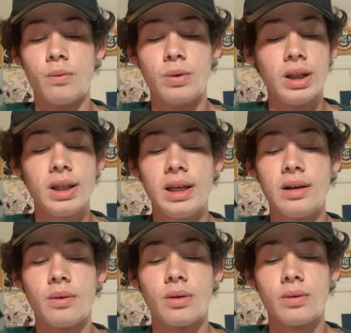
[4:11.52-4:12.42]

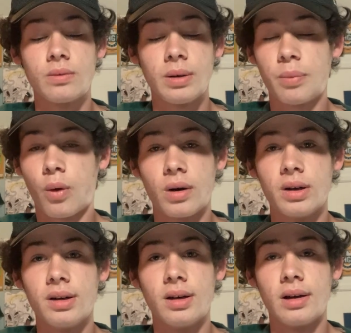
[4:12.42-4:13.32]
really
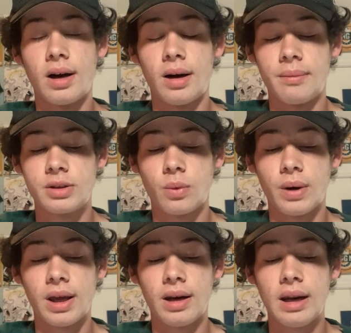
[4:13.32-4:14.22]
important um, to
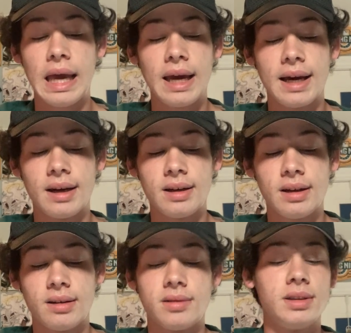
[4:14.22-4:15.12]
win and
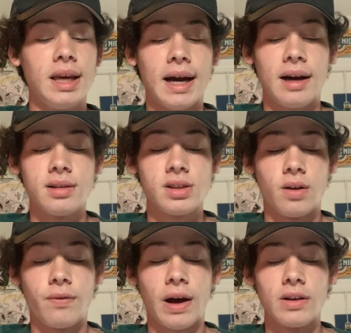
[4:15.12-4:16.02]
yeah
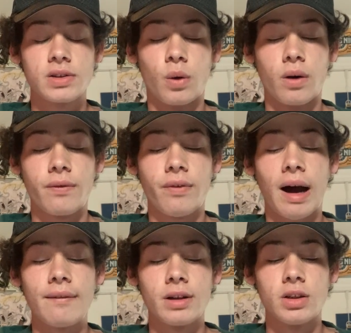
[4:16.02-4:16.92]
so final score
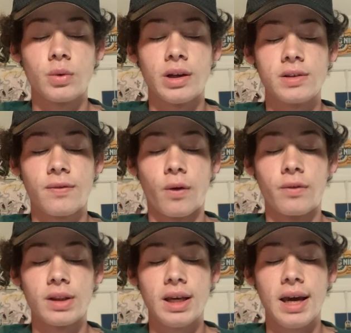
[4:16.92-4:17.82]
five for the twins four
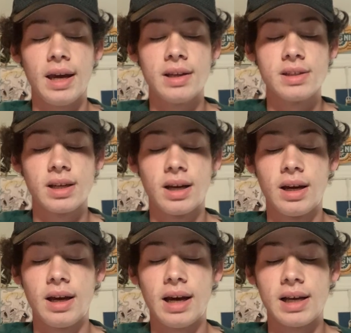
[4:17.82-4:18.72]
for the a's
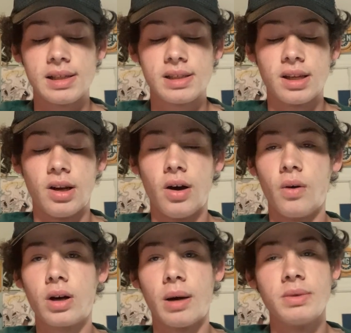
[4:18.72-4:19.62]
as
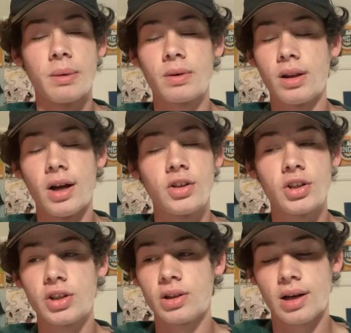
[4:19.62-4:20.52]
Sano comes up
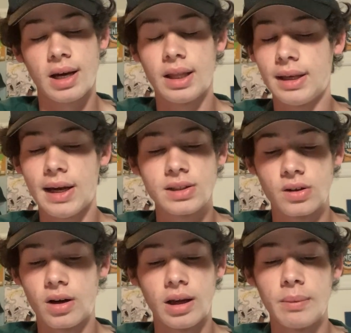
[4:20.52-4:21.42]
clutch and the A's
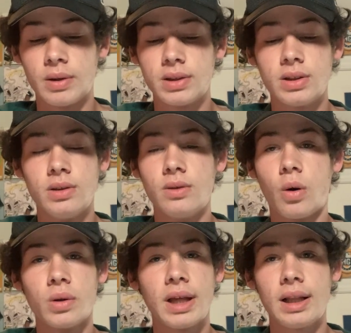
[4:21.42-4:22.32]
are unable to
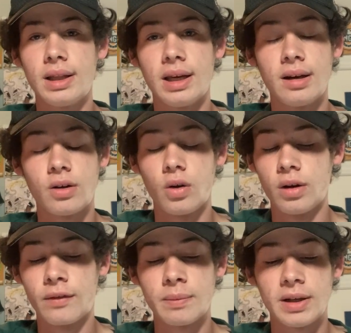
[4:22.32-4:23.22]
hold that lead. Cole
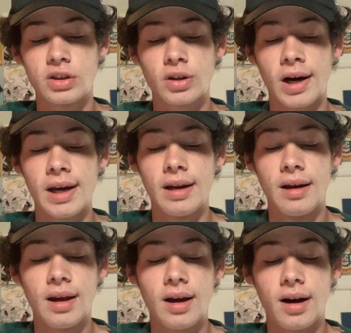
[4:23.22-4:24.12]
Irvin pitched great.
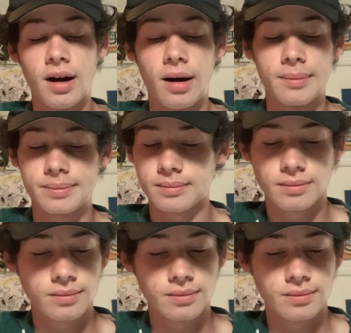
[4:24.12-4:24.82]
Um,